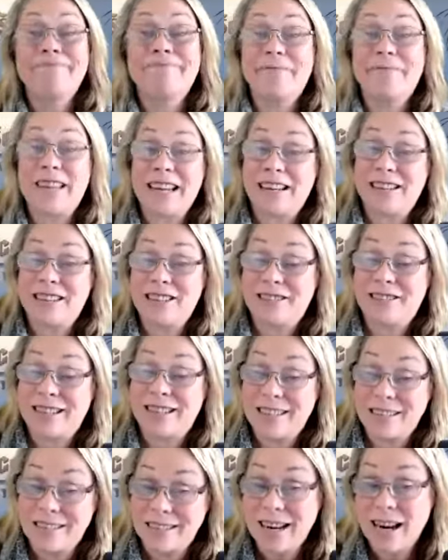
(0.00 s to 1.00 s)
The answer
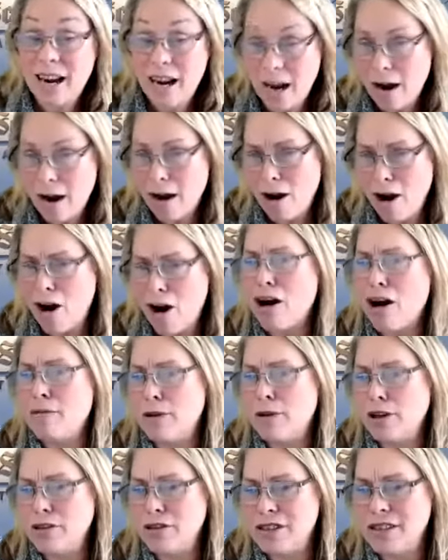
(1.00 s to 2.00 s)
is
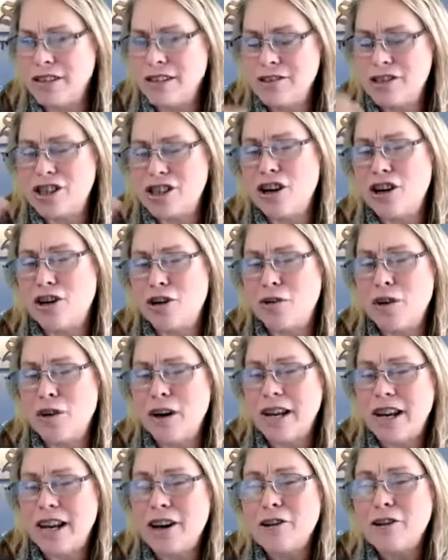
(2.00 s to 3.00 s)
almost. So,
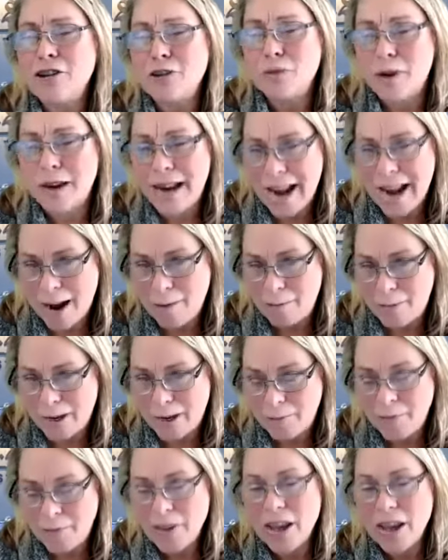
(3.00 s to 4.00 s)
here's what
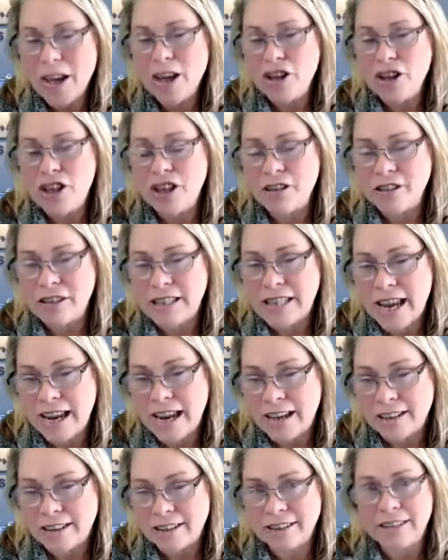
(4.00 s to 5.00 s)
happened two
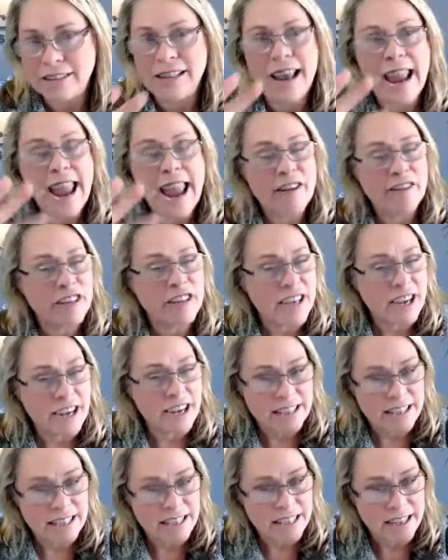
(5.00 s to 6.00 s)
sales
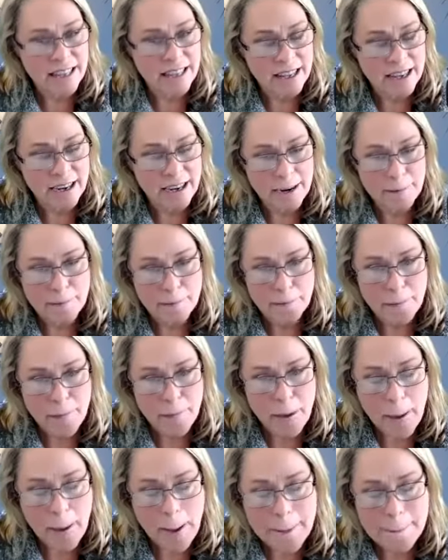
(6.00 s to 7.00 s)
advertised in the
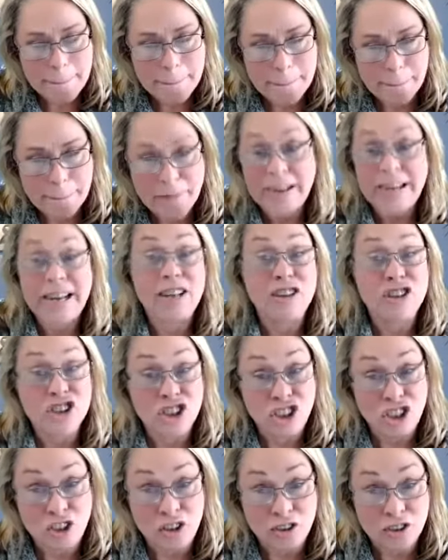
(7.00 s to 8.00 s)
um, financial
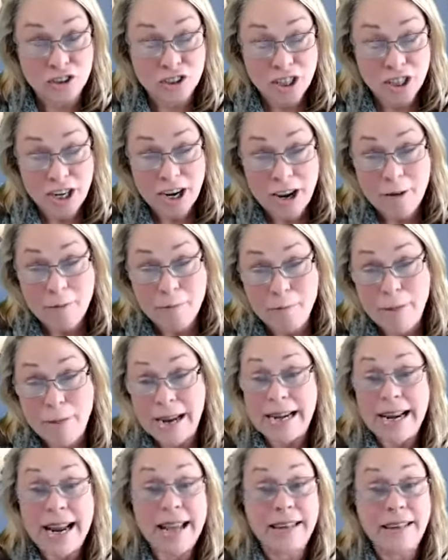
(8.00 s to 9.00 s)
news
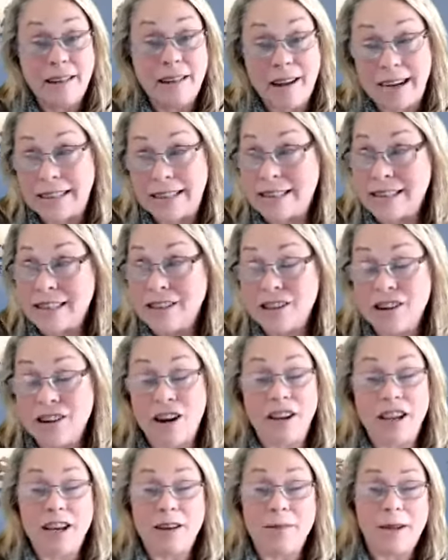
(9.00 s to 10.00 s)
made headlines
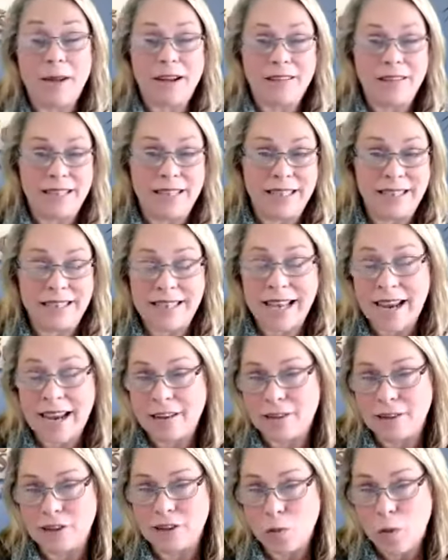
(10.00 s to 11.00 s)
talking about these
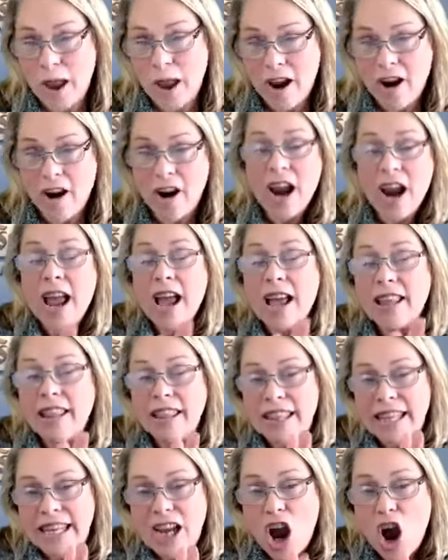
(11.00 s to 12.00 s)
sales where
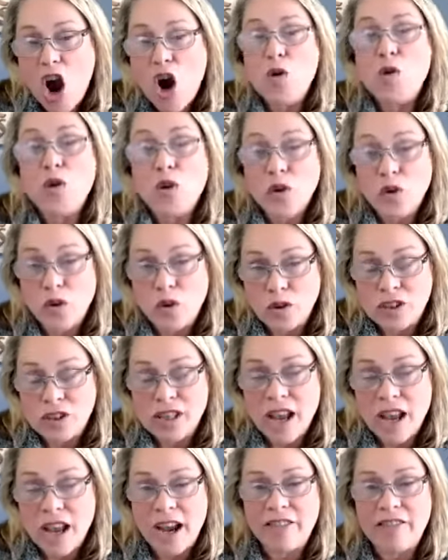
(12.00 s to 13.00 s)
the owners
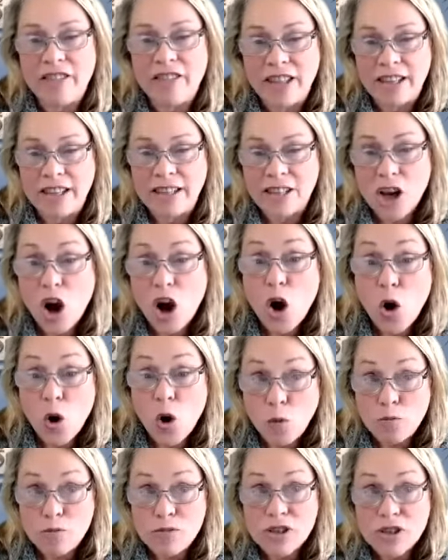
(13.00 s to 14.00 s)
of these
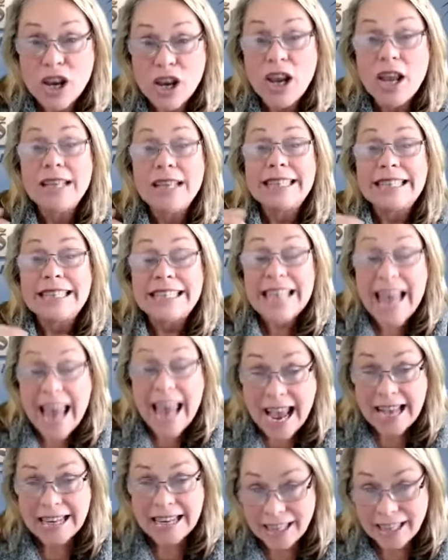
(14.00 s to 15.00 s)
homes
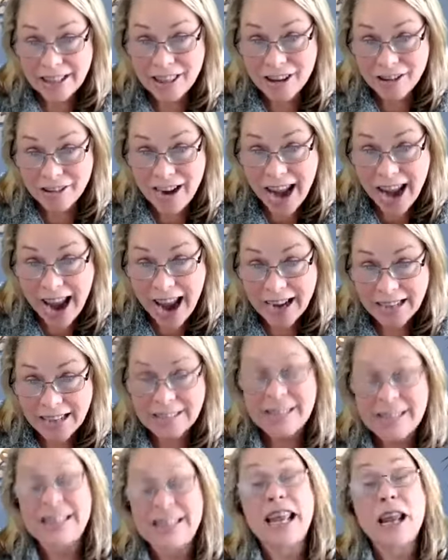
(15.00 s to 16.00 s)
said in their ads
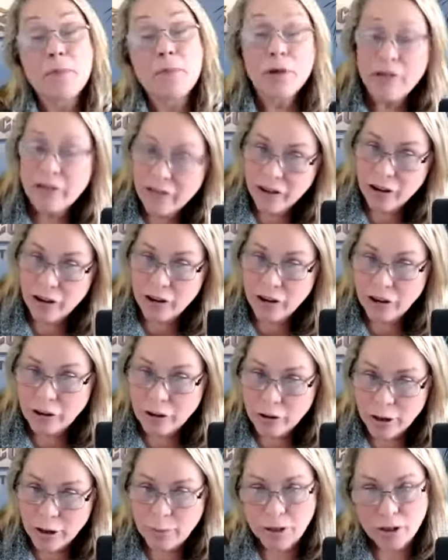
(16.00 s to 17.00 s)
they preferred
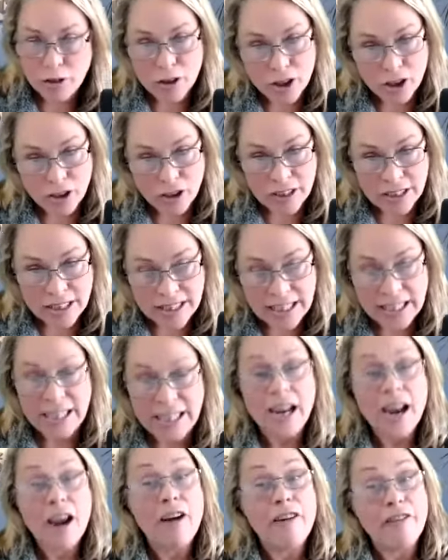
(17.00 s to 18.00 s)
cryptocurrency
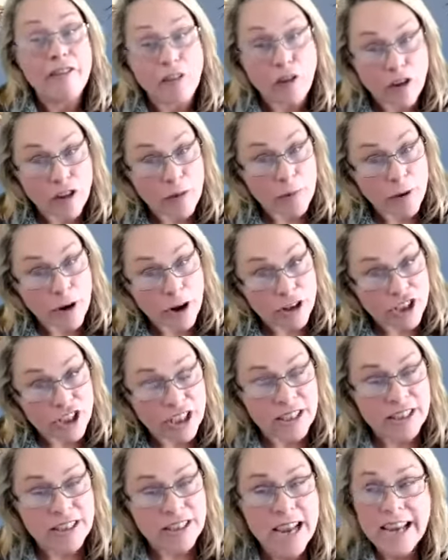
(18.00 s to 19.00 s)
for the
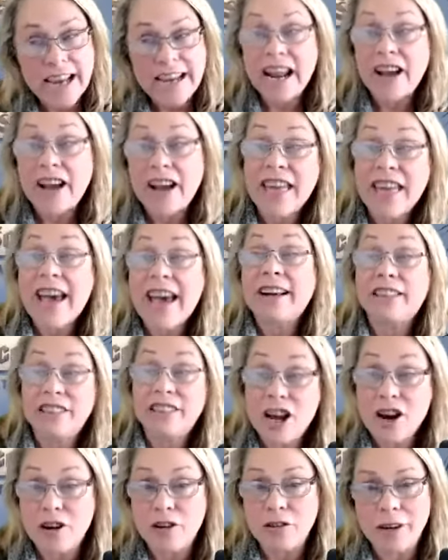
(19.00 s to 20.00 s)
purchase. Now, that
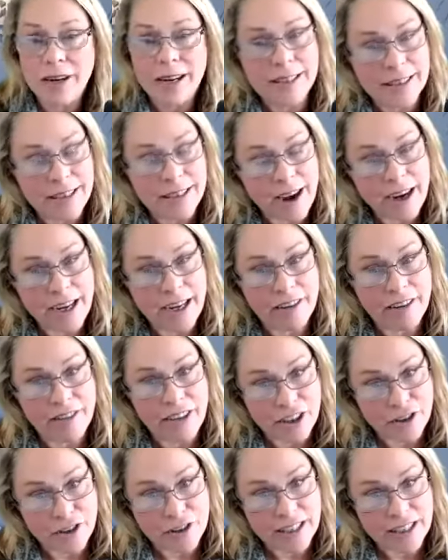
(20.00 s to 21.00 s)
alone is kind of
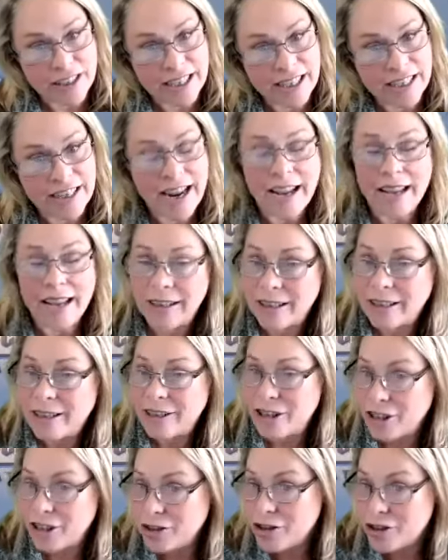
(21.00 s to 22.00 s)
interesting and
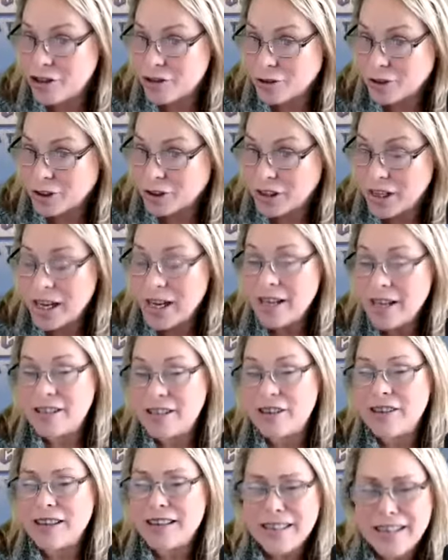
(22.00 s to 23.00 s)
unusual. So,
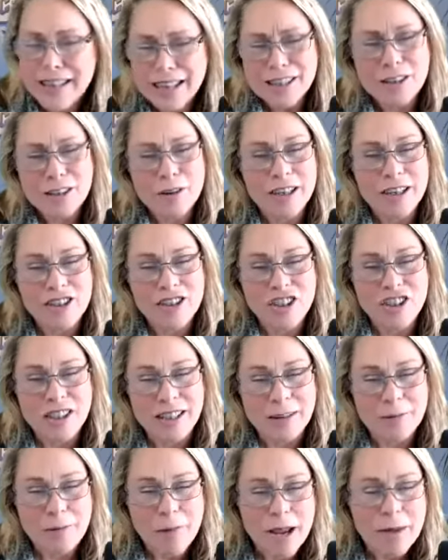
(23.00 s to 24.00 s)
then the next question
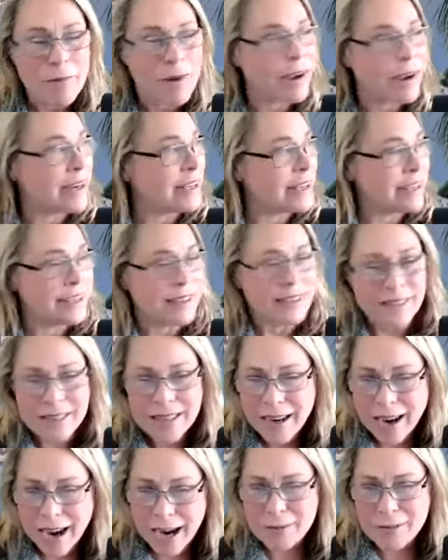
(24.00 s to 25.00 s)
in my mind is
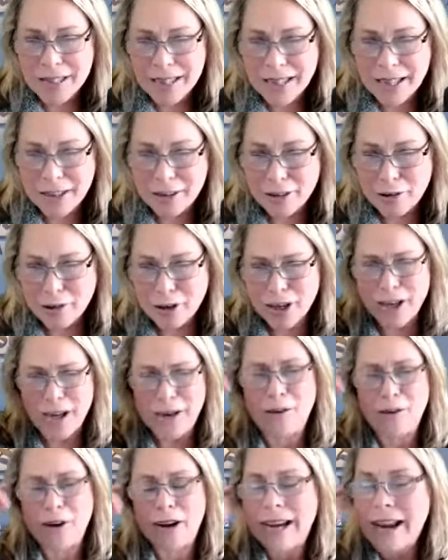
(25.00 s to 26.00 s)
I'm sitting here in Oregon and
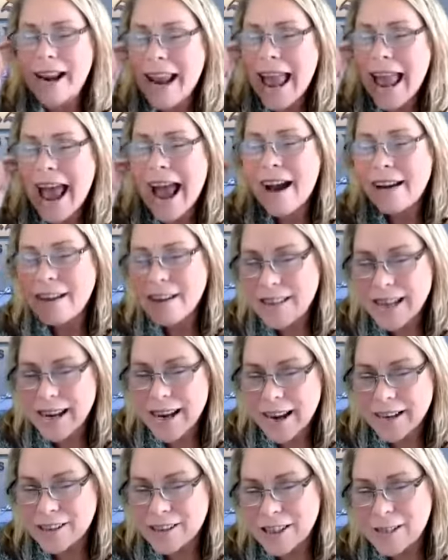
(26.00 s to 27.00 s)
going, how did they
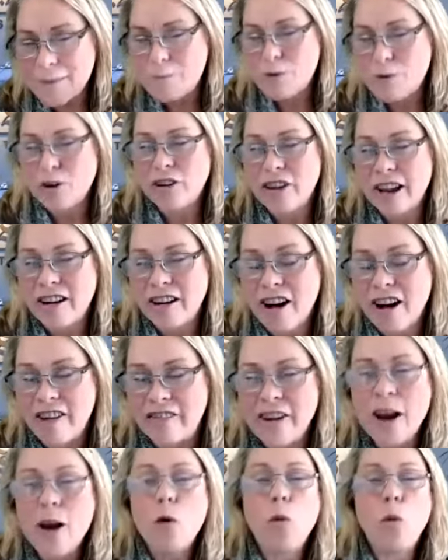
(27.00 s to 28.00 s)
actually pull that off?
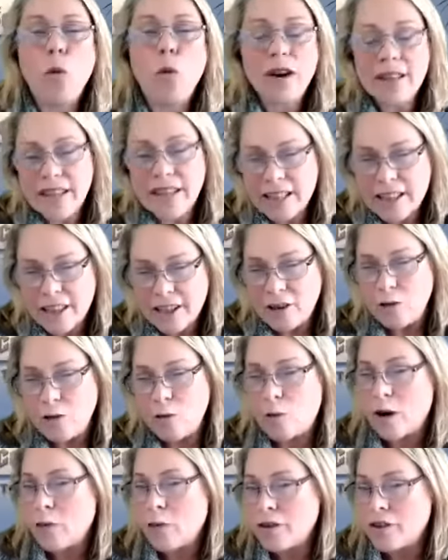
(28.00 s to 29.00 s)
What did they do?
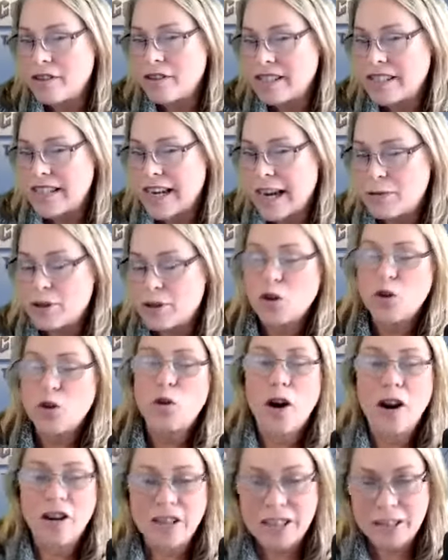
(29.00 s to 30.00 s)
What were their steps? Who
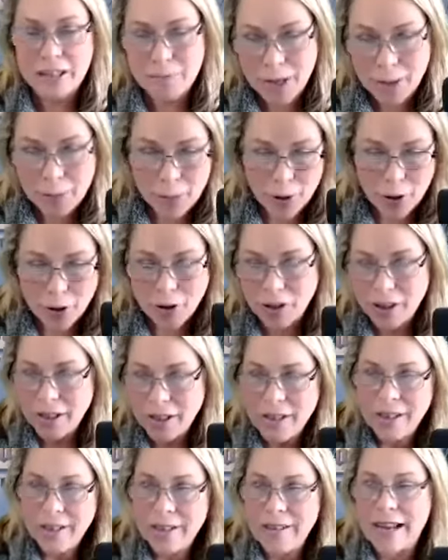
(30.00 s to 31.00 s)
are these people?
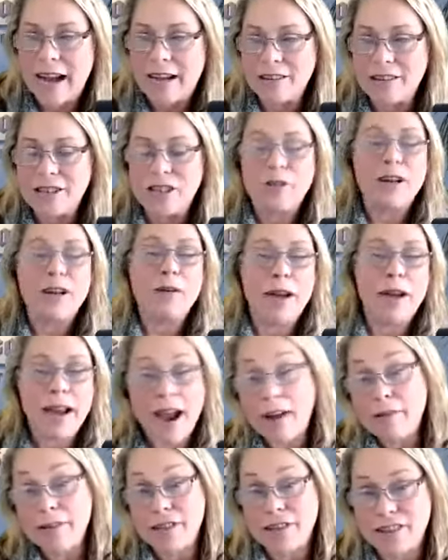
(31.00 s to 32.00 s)
Yeah. So, anyway,
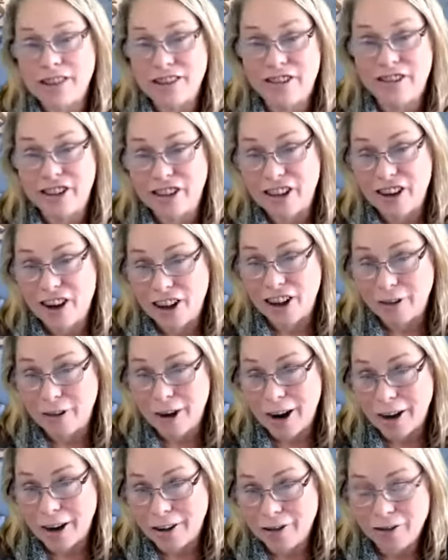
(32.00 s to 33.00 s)
I was on the phone to
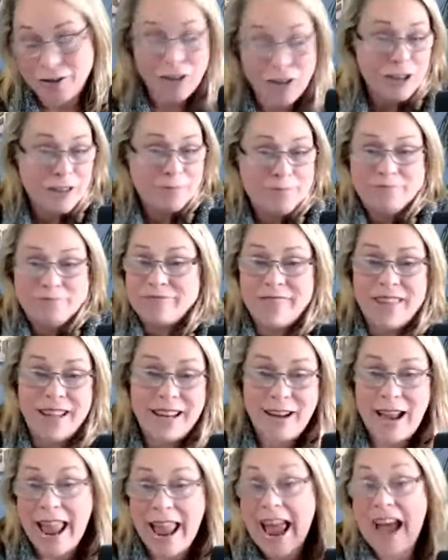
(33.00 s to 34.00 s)
Colorado for
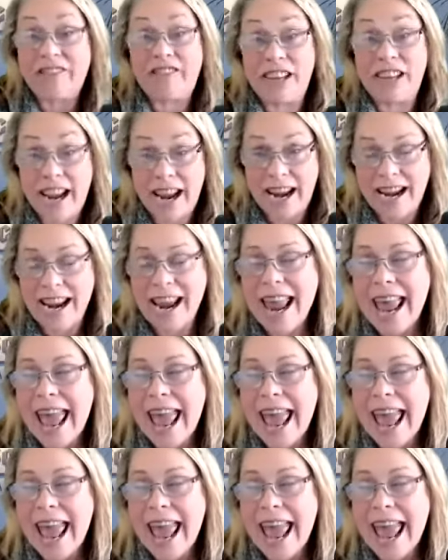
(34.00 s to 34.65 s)
like half a day.